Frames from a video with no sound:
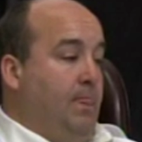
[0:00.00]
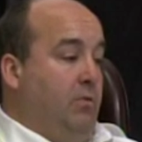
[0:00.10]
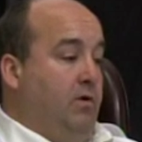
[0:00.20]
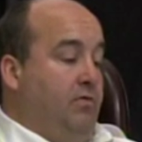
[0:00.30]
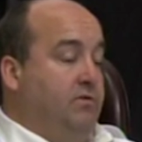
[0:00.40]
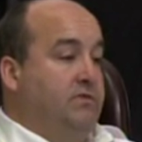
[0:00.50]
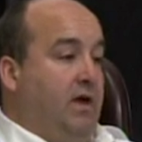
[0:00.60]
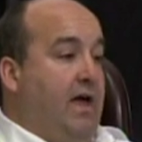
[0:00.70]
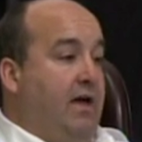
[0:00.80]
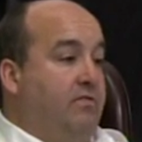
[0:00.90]
where there is a
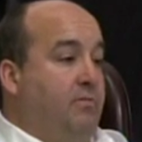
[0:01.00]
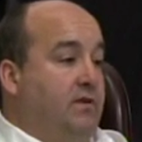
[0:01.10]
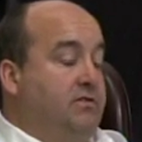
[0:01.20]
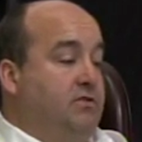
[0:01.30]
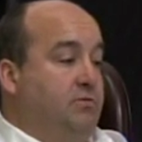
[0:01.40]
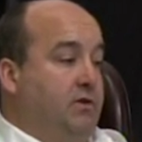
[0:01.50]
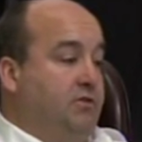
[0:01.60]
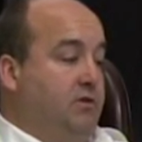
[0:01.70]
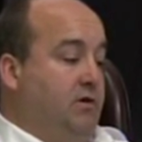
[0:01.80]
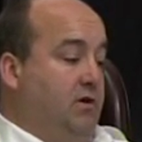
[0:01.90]
hazmat
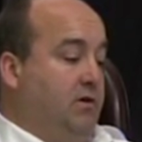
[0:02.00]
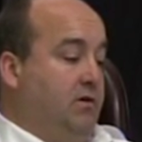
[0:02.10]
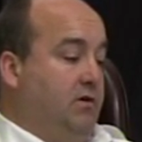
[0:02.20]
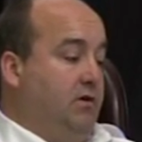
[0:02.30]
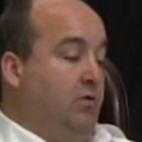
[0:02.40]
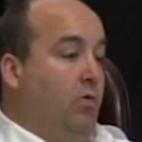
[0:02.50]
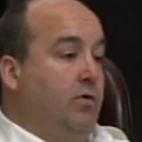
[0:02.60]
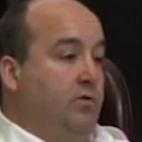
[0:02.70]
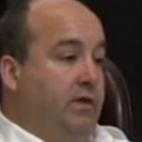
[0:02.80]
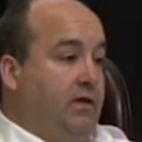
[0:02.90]
situation, an
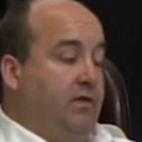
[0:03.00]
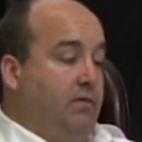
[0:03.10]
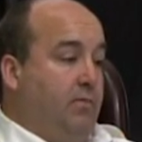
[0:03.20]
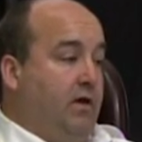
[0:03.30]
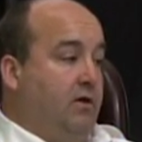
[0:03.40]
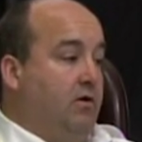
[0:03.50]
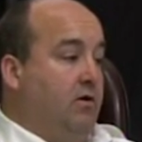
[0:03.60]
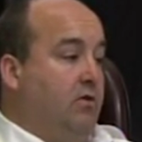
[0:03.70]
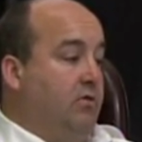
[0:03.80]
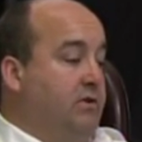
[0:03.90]
oil leak that may
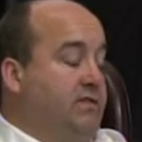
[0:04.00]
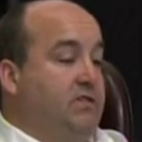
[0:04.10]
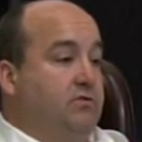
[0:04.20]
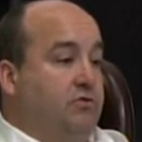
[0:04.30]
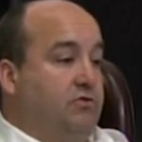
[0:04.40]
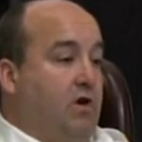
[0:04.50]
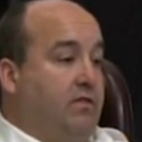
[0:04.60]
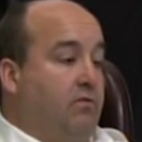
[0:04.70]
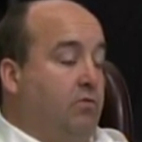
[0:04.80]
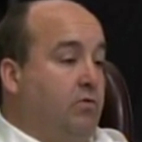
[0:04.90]
occur, or a diesel truck
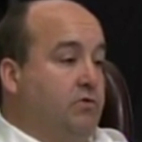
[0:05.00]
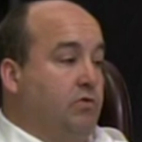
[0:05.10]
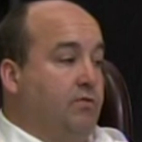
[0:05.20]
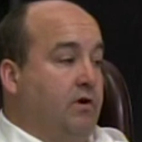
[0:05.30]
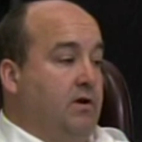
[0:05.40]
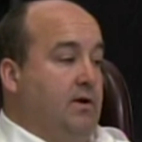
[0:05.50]
that rolls over.